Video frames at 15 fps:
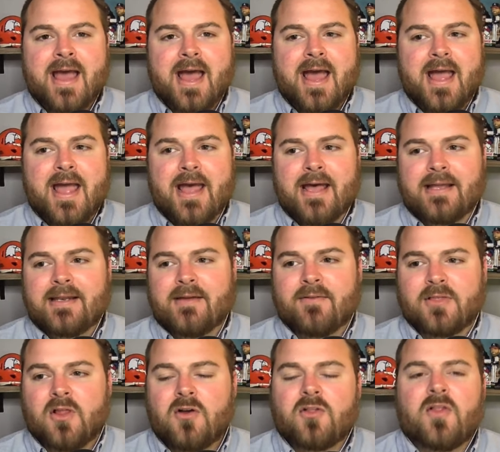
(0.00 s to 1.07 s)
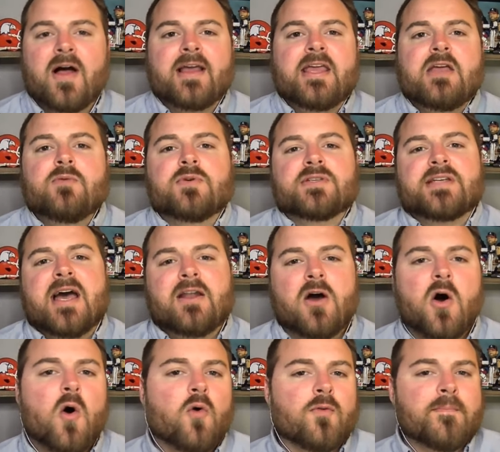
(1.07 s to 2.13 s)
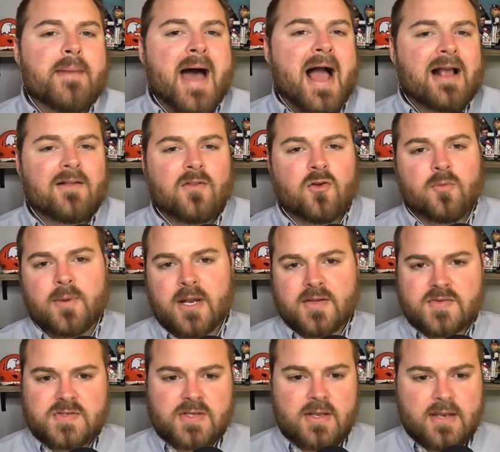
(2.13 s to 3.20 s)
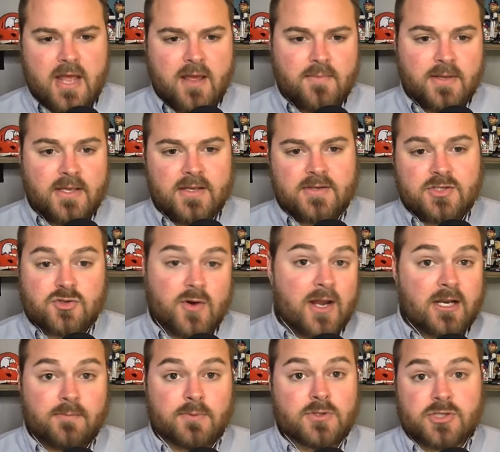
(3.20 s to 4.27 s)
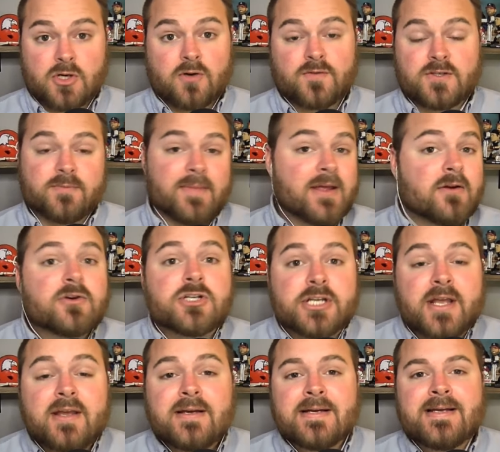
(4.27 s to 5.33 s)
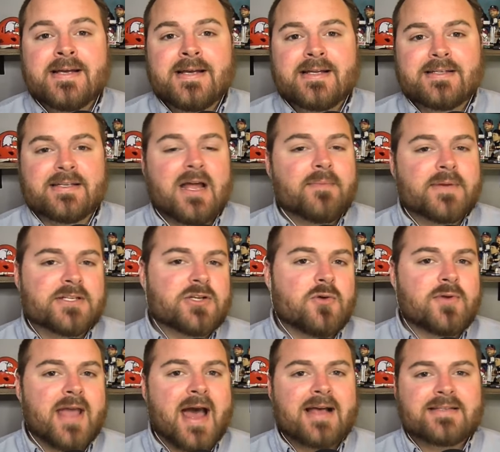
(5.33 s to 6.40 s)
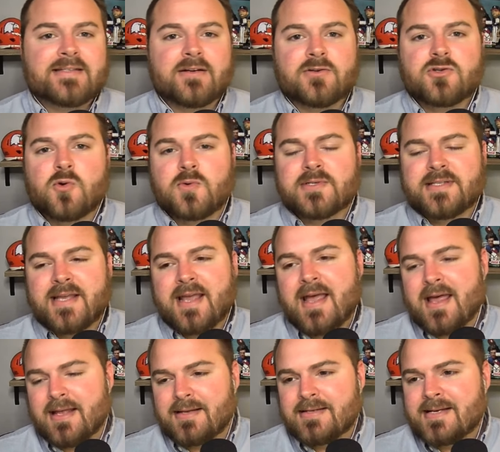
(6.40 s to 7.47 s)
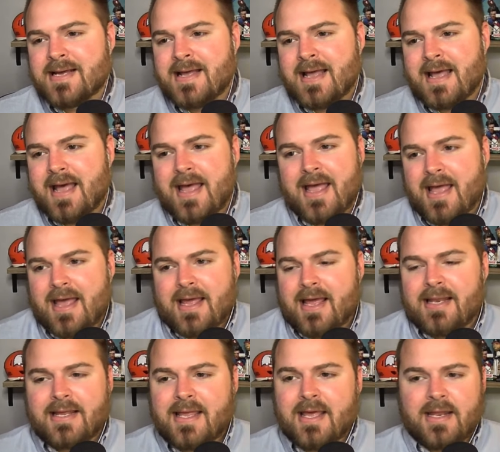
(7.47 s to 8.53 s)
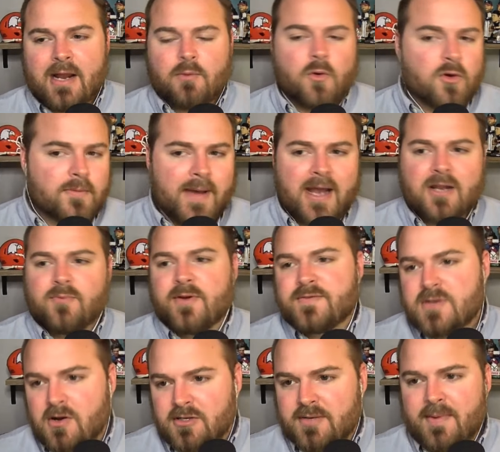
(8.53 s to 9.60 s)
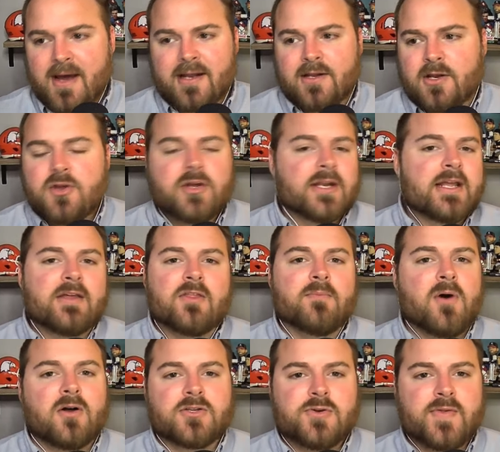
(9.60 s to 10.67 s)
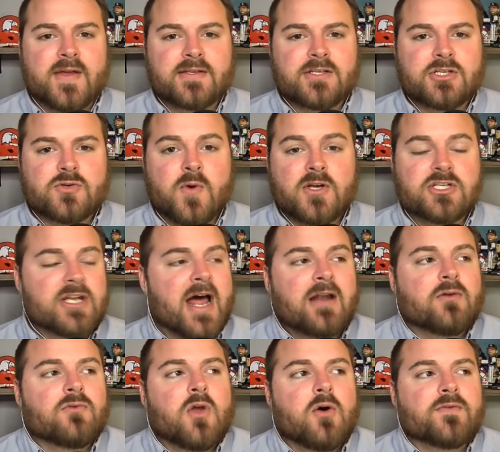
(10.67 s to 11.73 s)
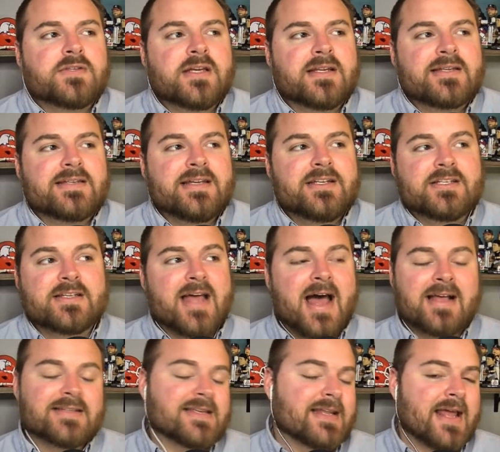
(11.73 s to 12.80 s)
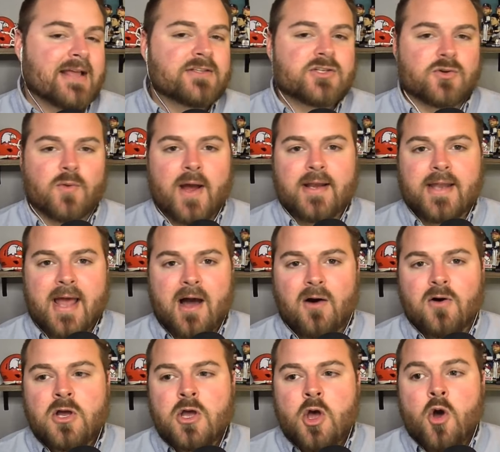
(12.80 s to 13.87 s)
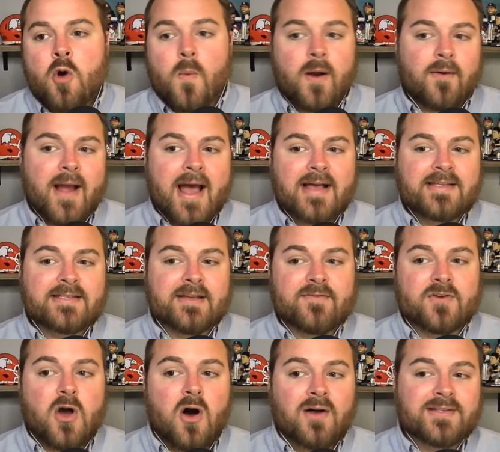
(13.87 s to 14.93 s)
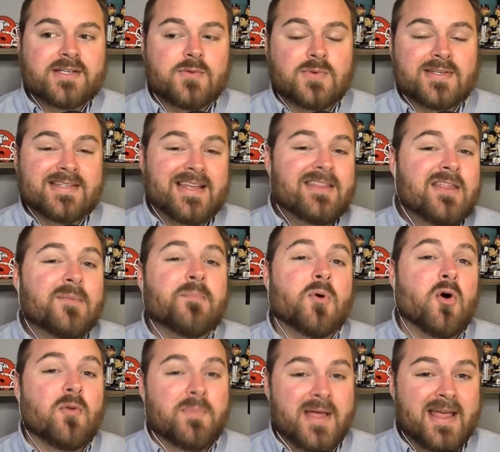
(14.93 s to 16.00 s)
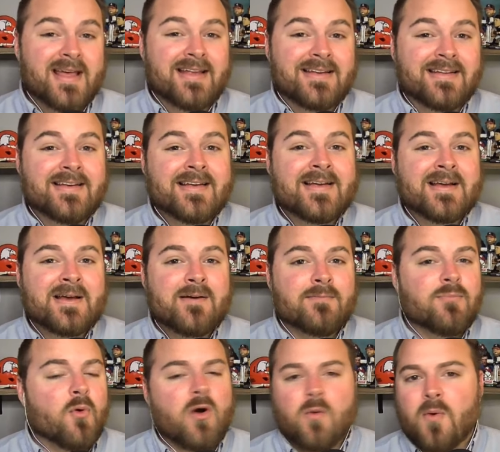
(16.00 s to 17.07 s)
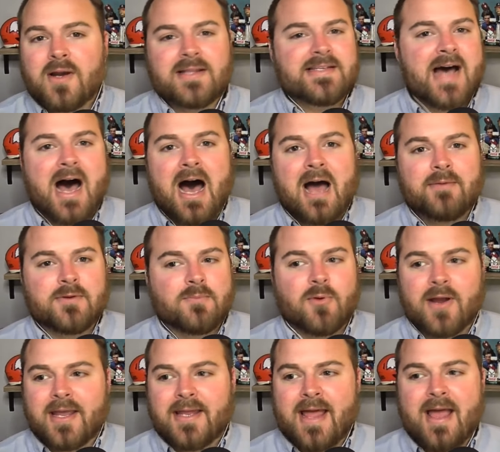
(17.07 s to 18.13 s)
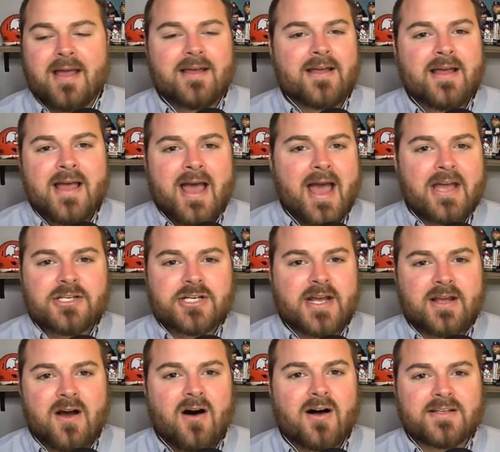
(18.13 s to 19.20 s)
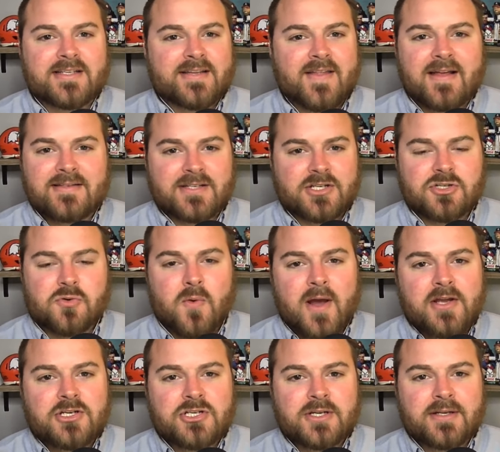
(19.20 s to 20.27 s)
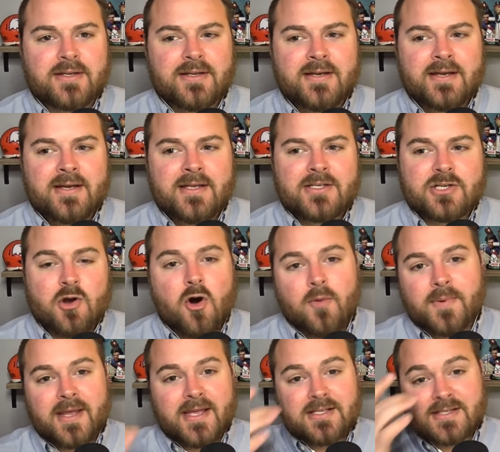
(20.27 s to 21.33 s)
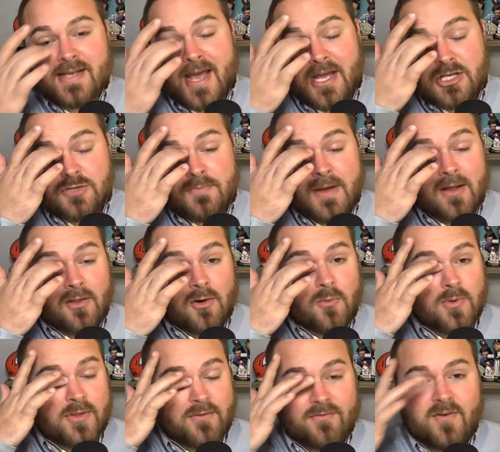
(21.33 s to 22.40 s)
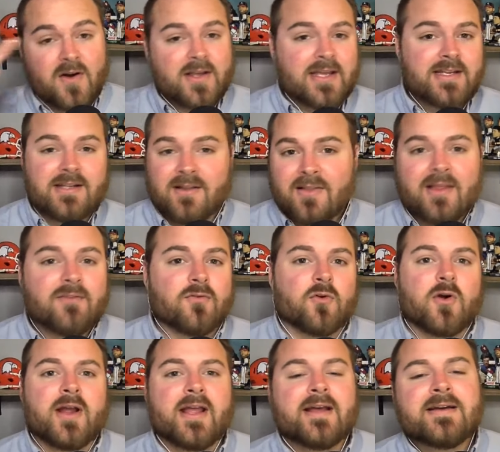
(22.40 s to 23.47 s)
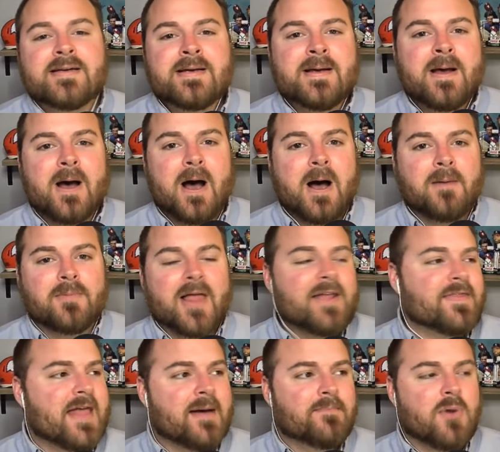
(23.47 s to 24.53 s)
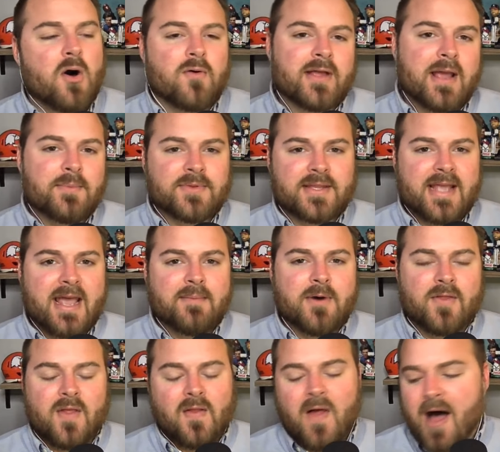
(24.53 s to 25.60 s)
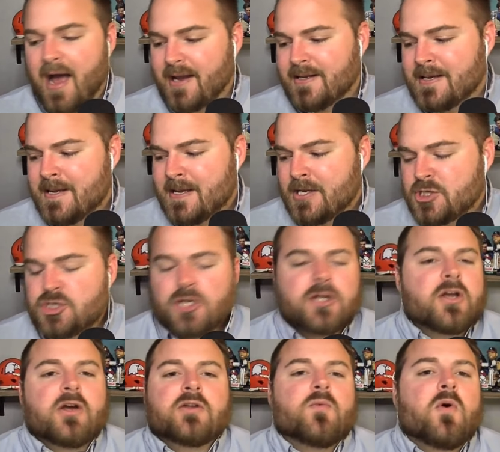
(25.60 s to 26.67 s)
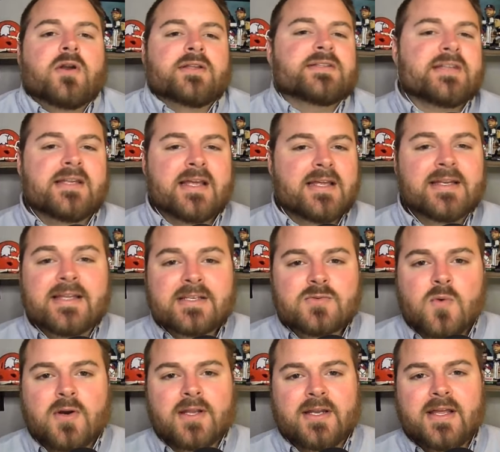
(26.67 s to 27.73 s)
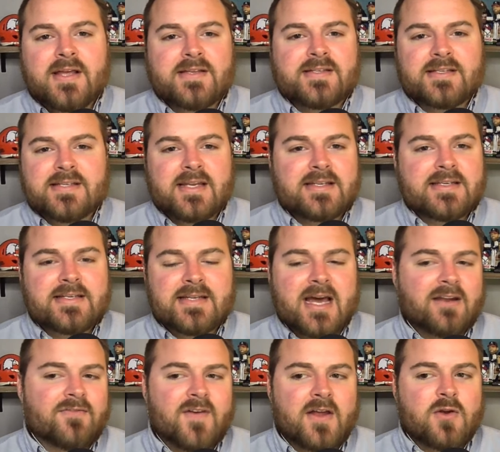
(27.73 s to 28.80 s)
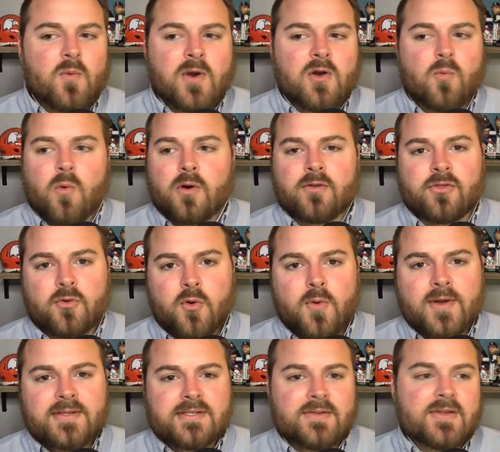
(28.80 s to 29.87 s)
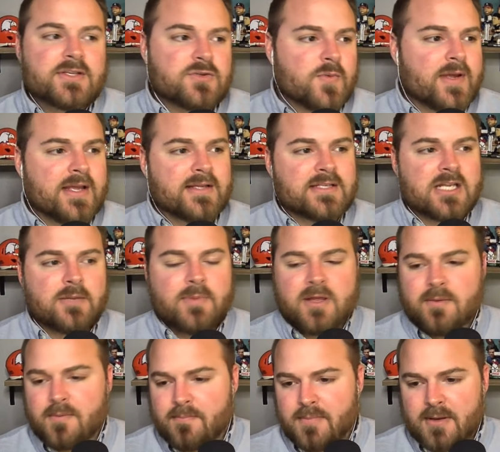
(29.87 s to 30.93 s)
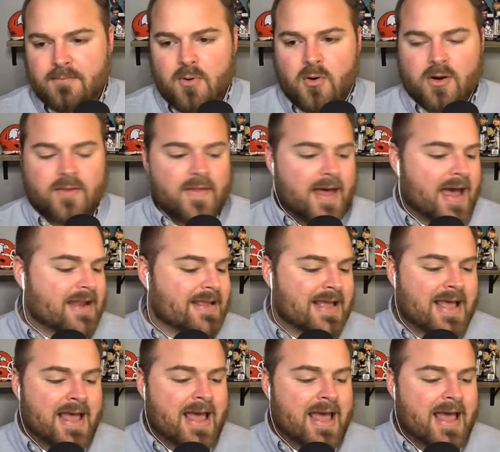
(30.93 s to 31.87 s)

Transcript: And it looked like he was kind of holding back a little bit on Sunday because trying to preserve some energy to not be so gassed there towards the end. And again, I wrote about it. We talked about it. Who you going to give the ball to in that situation? I don't know if Tennessee just has that answer right now. Whereas if Causey was in the bullpen, boy, what a time to bring in AJ Causey in that situation to go up against Gage Miller with a funky delivery um, late in that ball game with the game on the line. Shoulda, coulda, would It, it is what it is, and Tennessee's got to find a way to work through it. And this weekend's going to be a big part of that.